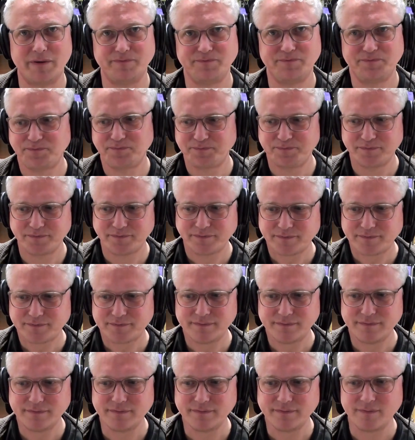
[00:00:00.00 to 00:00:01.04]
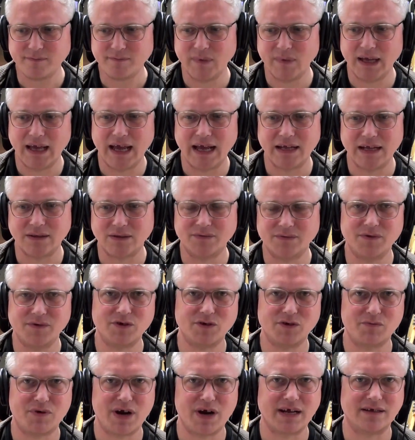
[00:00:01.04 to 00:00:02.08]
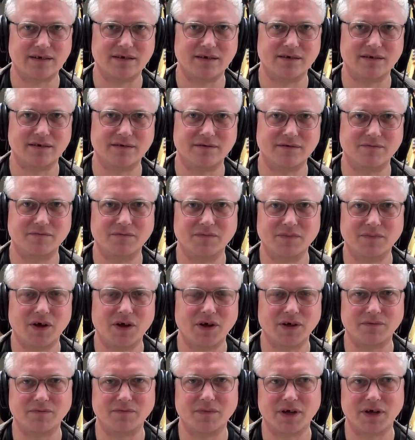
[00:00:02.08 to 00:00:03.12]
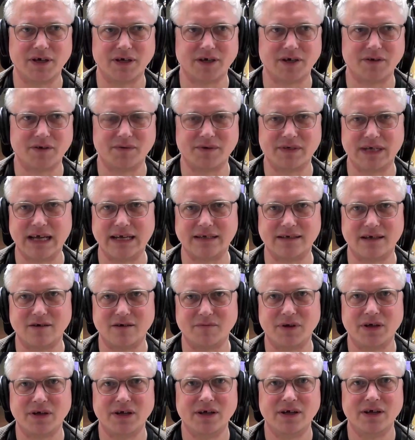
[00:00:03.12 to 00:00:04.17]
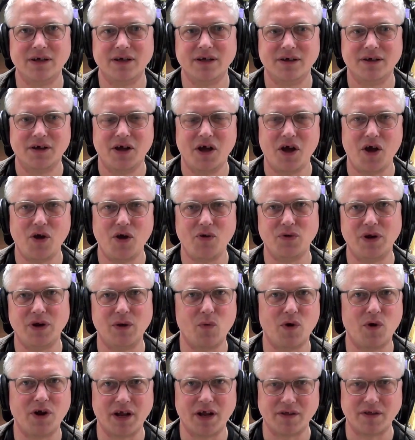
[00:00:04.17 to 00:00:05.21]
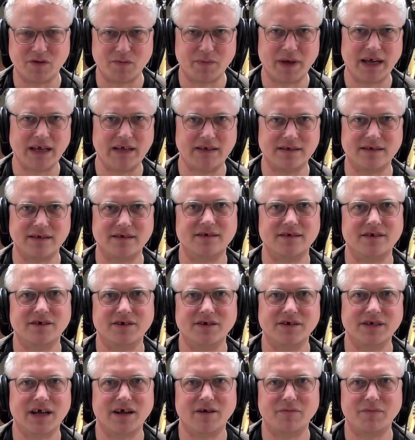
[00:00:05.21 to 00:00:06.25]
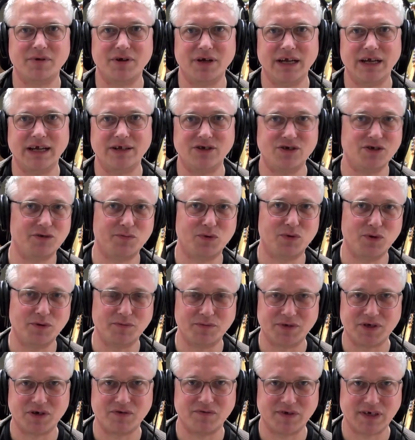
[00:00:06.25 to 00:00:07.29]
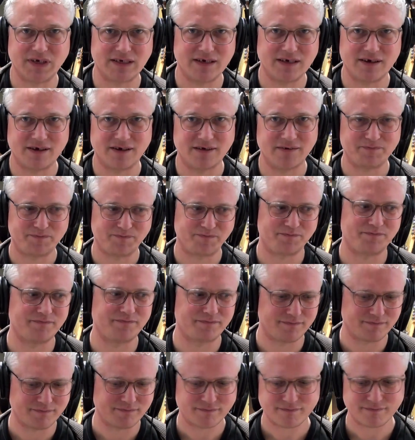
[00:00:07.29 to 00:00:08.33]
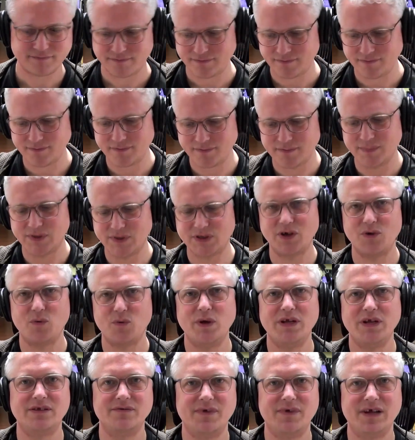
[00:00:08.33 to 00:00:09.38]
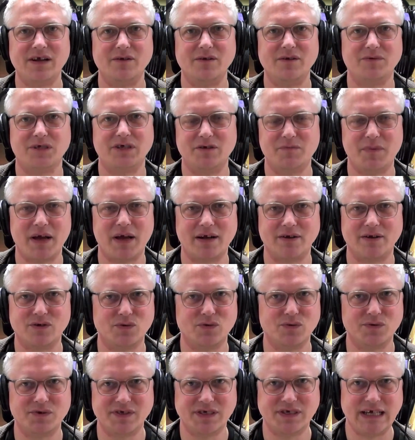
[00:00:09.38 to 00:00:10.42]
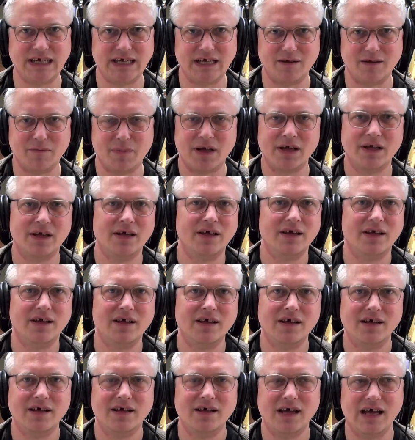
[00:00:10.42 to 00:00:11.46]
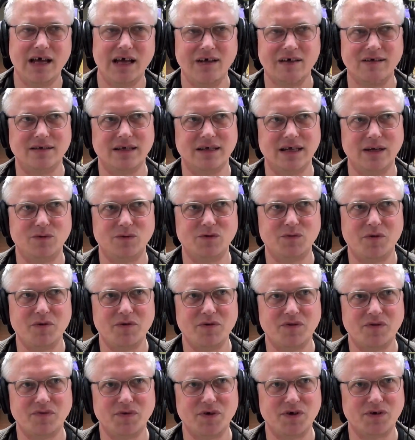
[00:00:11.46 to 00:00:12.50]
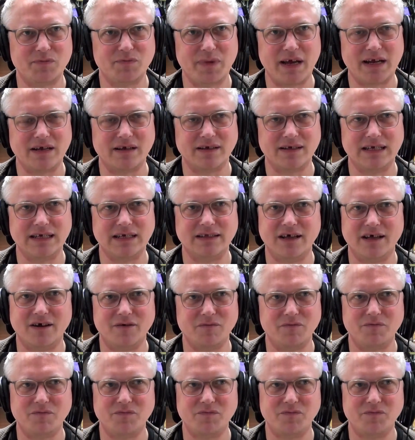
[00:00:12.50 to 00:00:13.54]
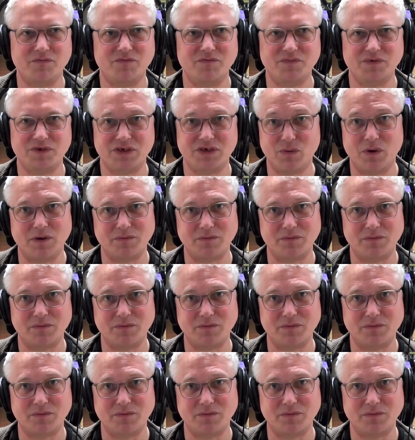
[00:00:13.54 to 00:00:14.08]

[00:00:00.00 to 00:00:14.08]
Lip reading: And the first practice that I kind of set up, only one other bassist turned up, and he'd just bought himself a guitar. So we developed this band called Zeeb, and it was probably the first band I did that I'm still really proud of.